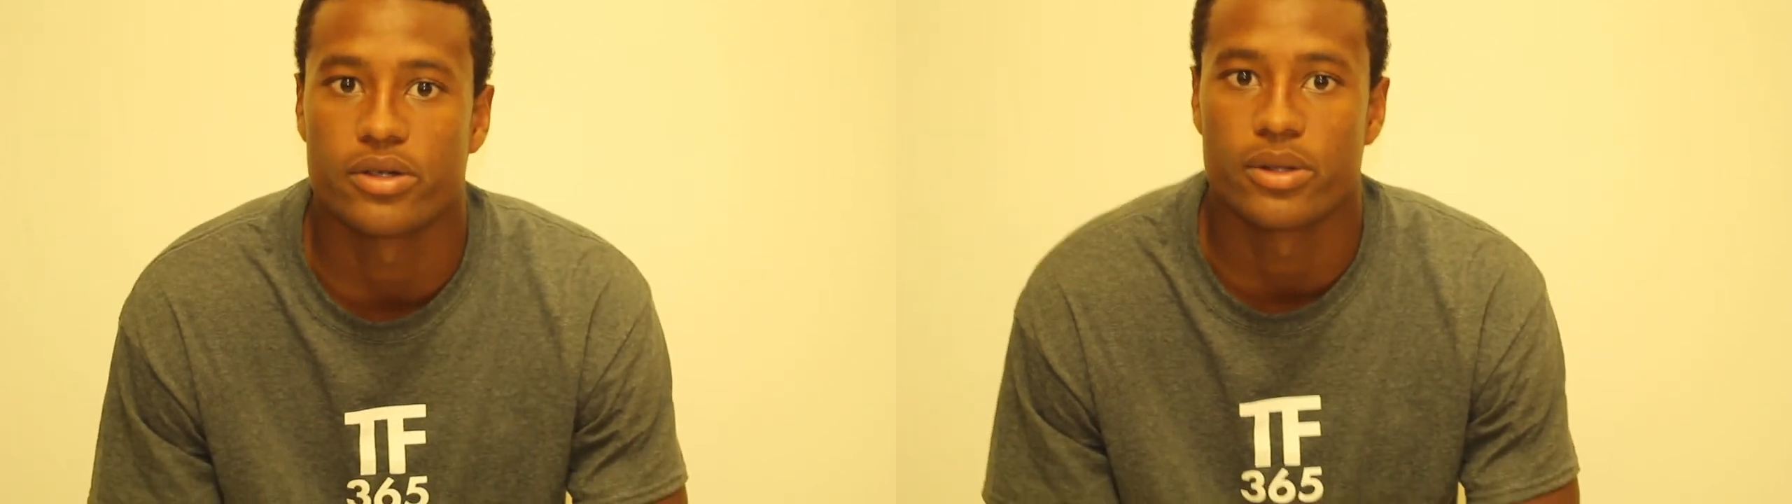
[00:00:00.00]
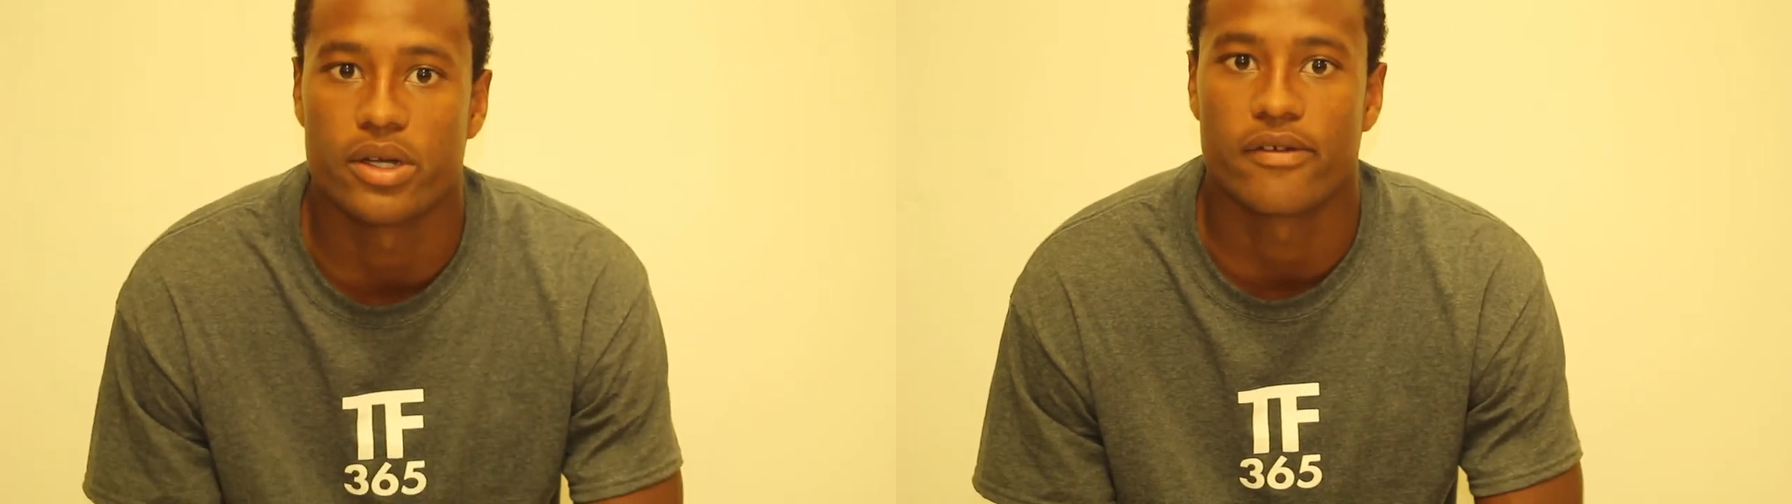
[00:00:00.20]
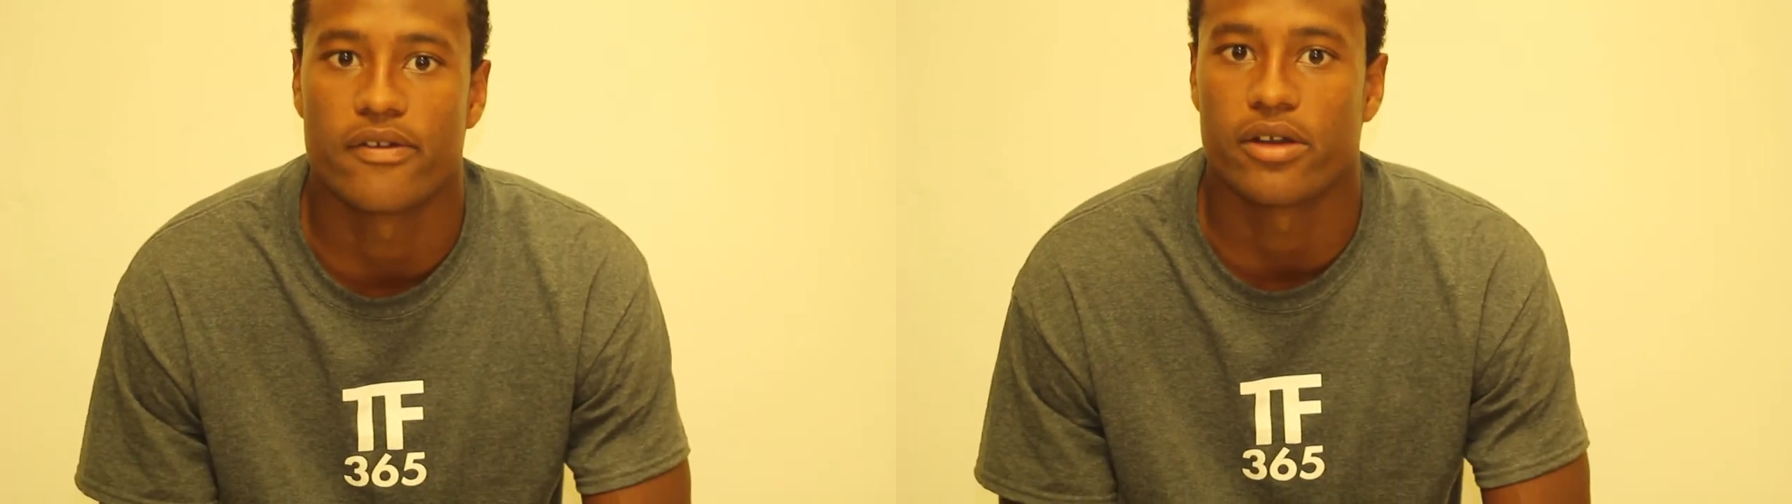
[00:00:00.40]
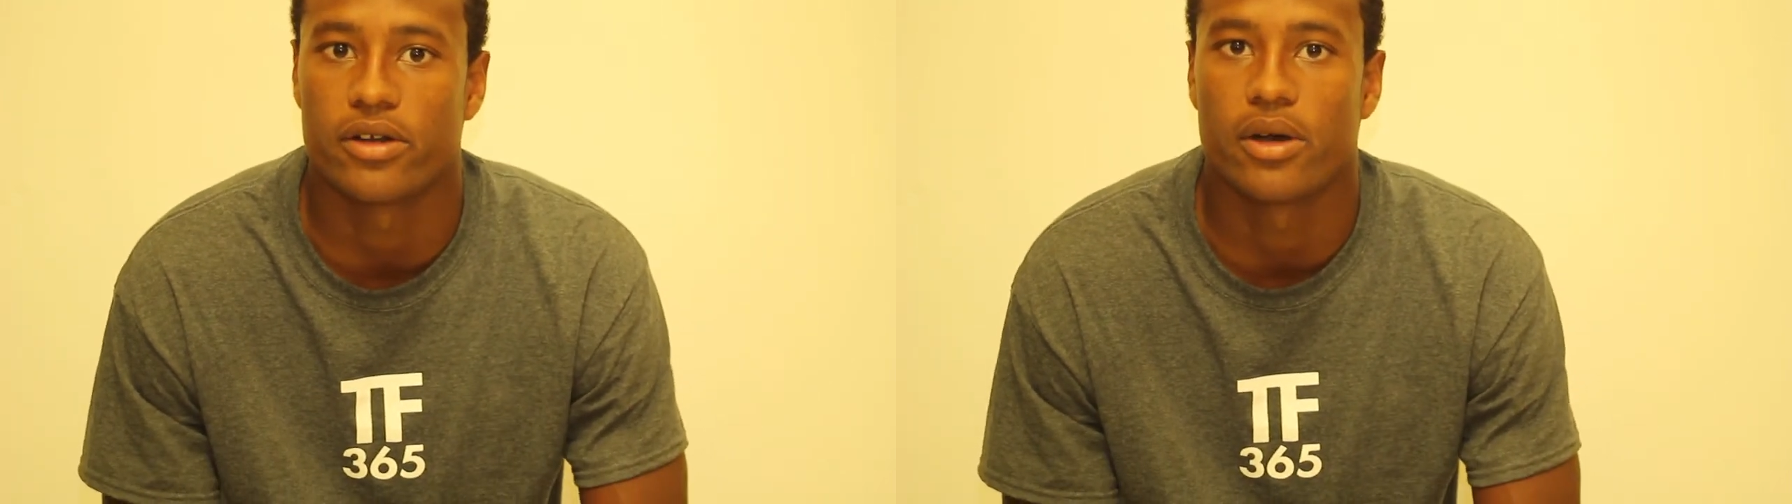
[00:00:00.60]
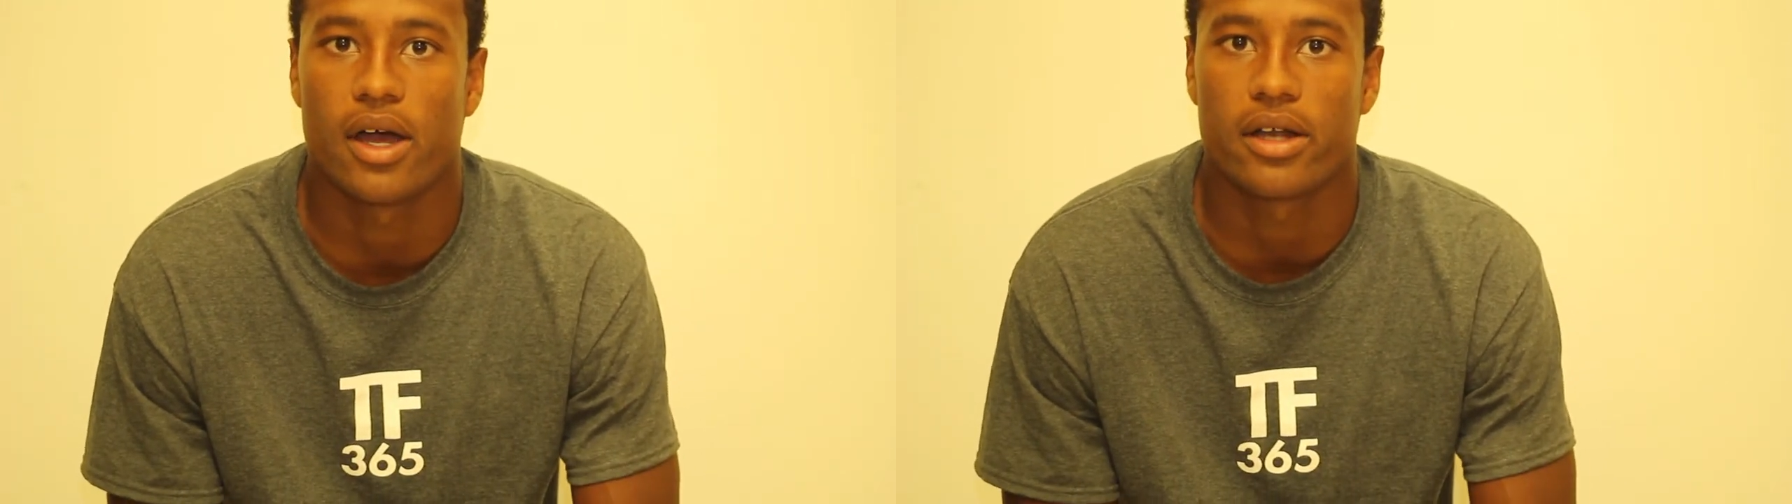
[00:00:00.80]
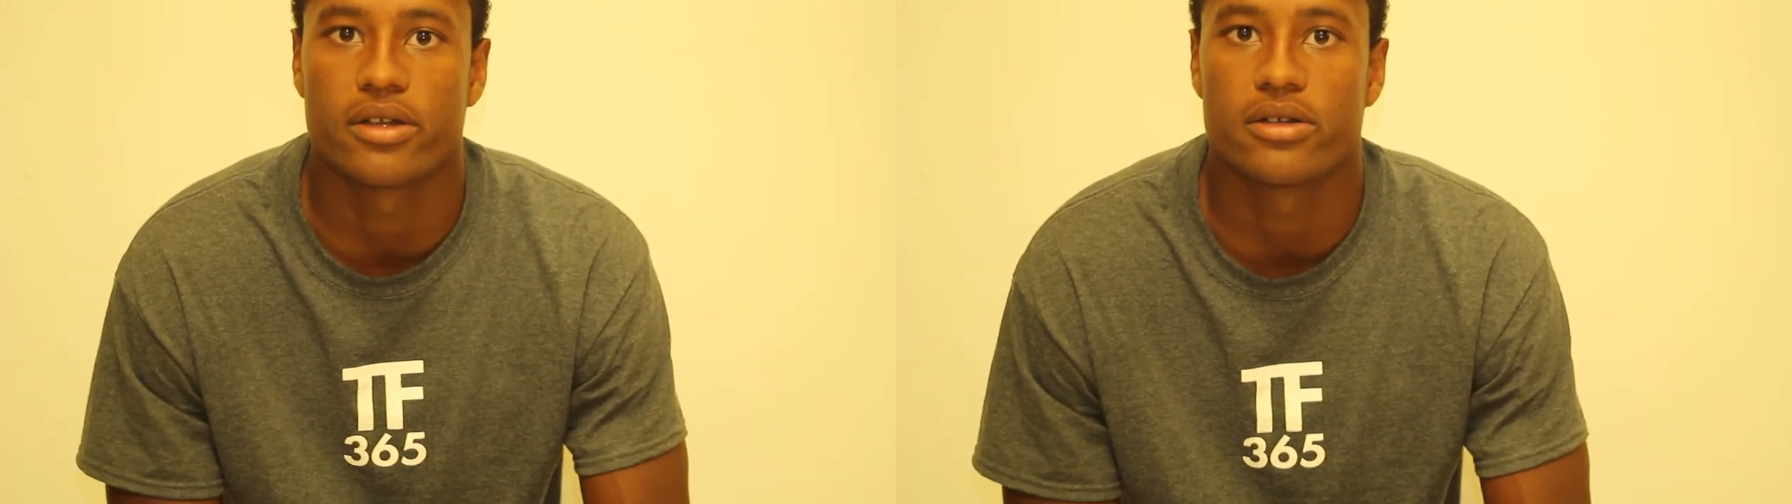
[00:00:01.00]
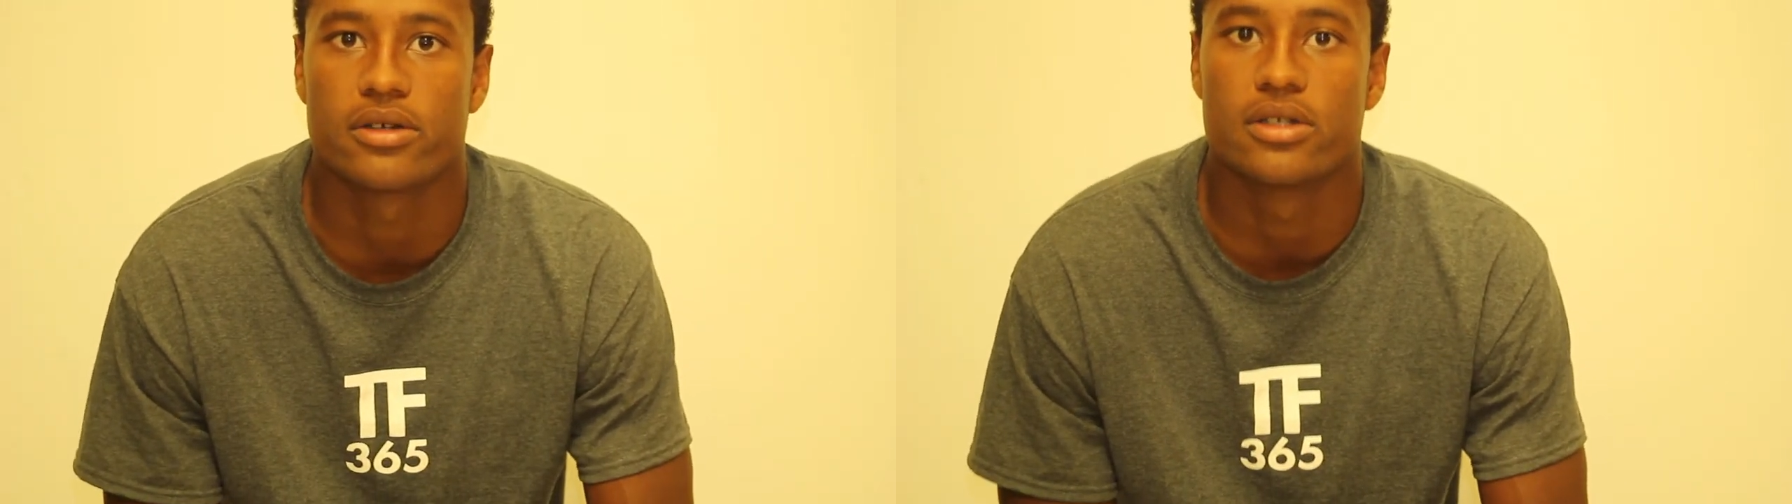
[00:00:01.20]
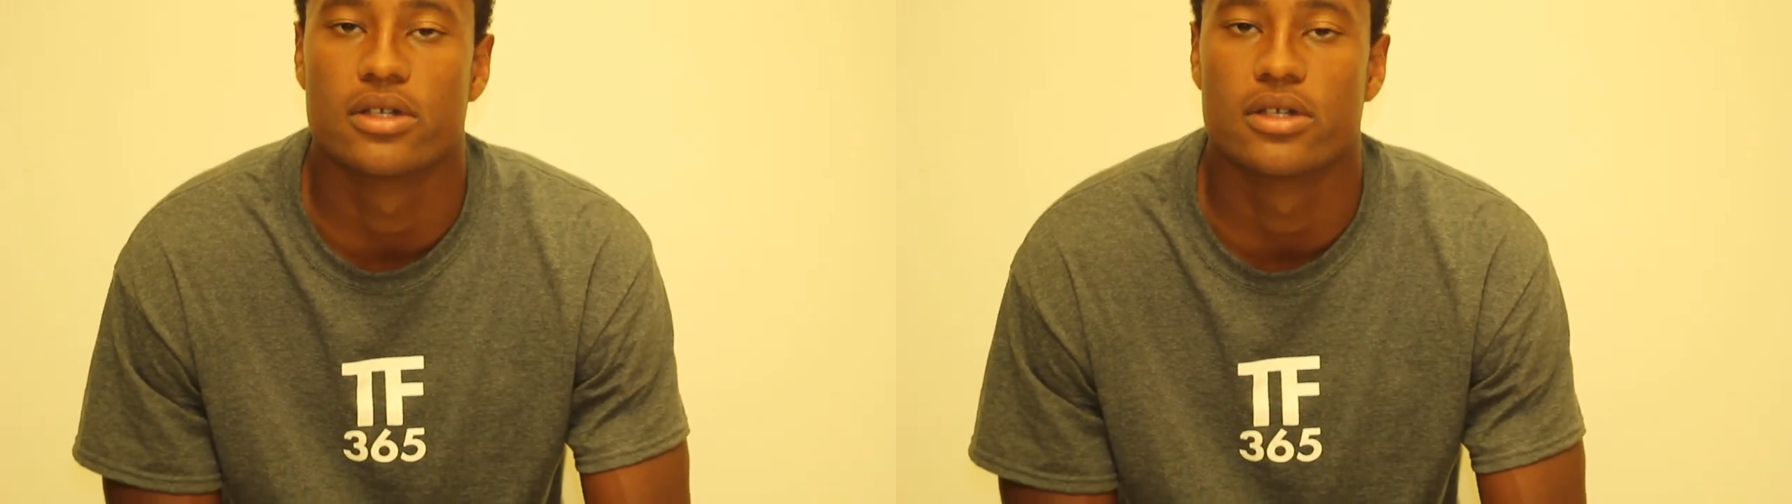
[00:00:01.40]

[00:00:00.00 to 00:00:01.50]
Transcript: do it if they don't know how to do it.